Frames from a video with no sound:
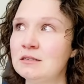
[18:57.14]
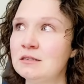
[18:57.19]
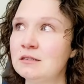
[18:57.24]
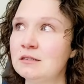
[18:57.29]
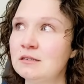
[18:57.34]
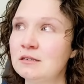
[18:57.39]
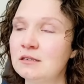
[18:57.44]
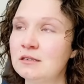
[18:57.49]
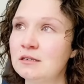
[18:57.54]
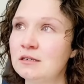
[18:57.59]

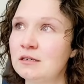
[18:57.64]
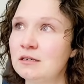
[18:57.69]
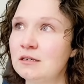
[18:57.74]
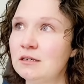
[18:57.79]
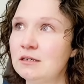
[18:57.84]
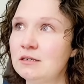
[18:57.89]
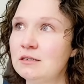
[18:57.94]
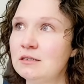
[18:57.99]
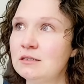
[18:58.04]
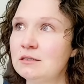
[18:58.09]

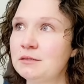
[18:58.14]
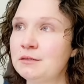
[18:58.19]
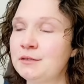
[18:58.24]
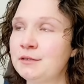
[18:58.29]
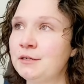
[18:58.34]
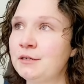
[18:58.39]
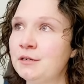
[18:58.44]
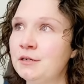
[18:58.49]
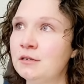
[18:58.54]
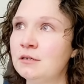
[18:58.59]

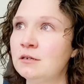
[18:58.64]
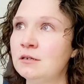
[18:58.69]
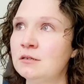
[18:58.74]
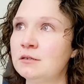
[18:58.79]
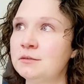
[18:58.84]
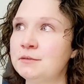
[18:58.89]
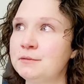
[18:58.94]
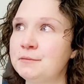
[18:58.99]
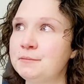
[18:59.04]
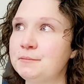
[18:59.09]

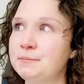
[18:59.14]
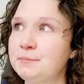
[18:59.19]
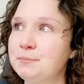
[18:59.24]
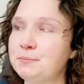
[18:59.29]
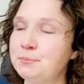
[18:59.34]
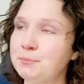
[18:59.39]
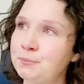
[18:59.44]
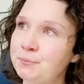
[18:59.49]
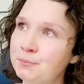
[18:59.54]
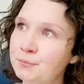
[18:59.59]

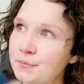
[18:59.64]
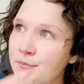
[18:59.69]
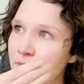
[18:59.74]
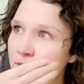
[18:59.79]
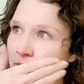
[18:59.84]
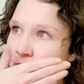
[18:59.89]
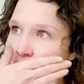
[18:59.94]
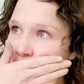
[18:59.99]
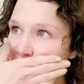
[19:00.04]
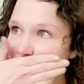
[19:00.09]

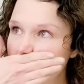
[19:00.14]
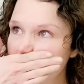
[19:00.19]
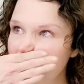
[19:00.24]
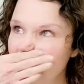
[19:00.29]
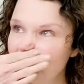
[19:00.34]
(no one is talking)